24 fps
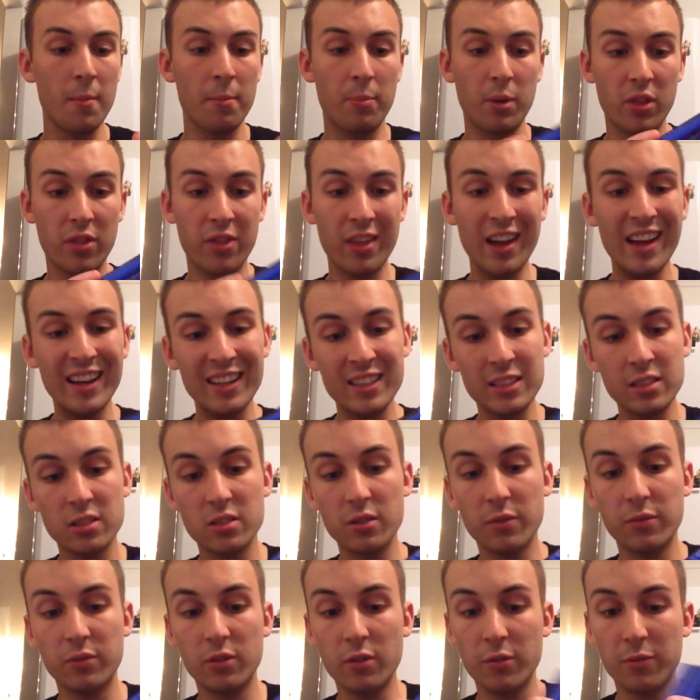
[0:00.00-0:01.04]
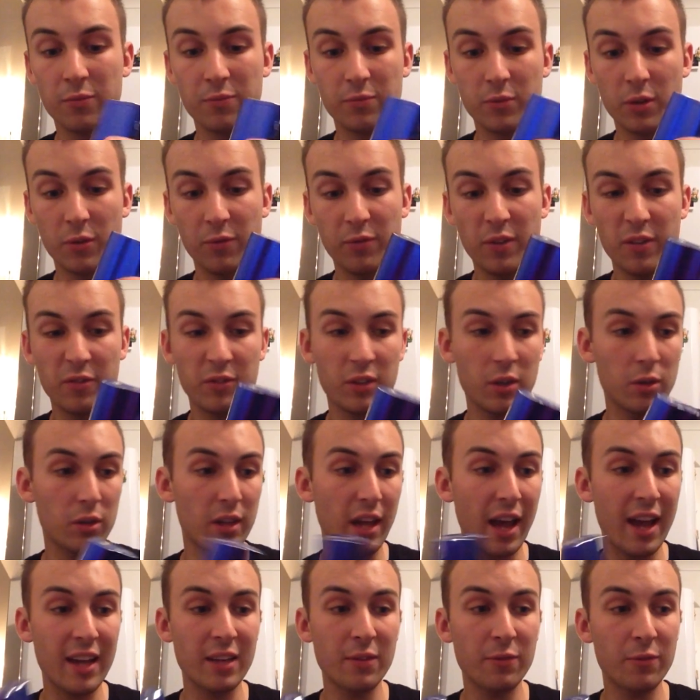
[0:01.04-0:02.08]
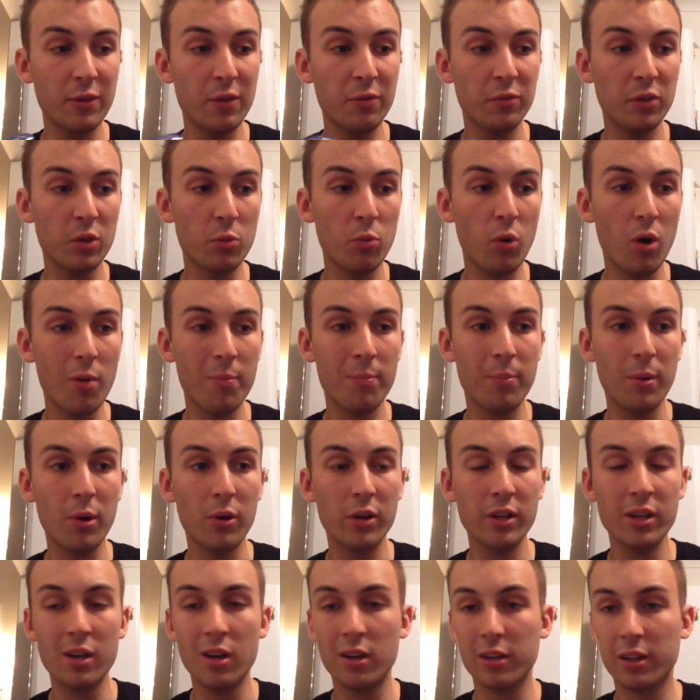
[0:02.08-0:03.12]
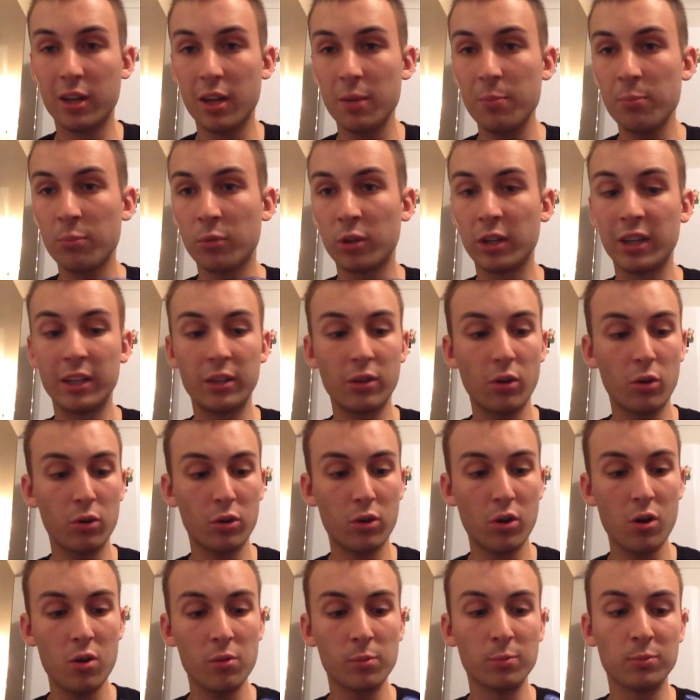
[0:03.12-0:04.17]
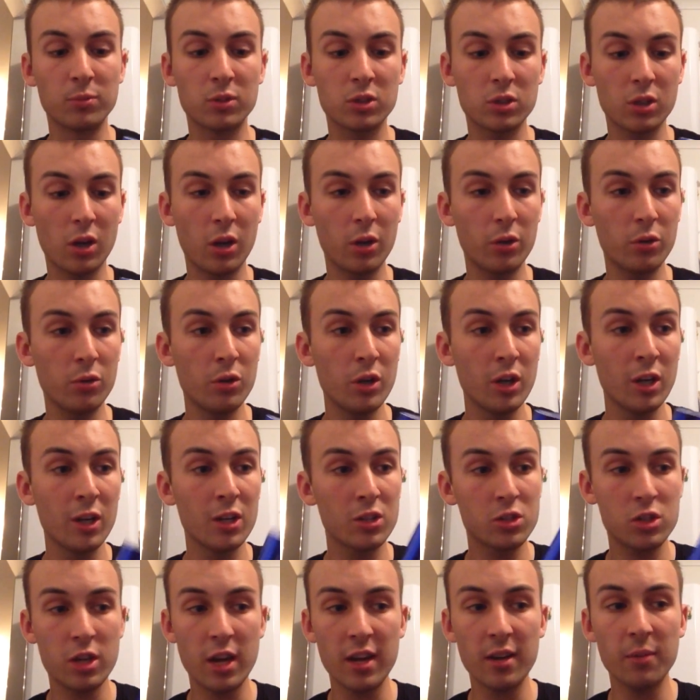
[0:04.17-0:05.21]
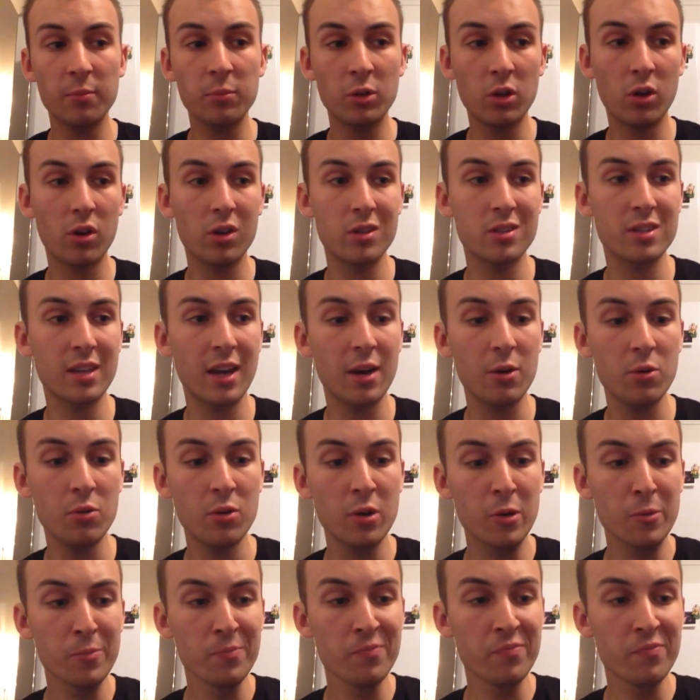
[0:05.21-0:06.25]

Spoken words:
But that is the A50W by KIMREE.com. So check them guys out.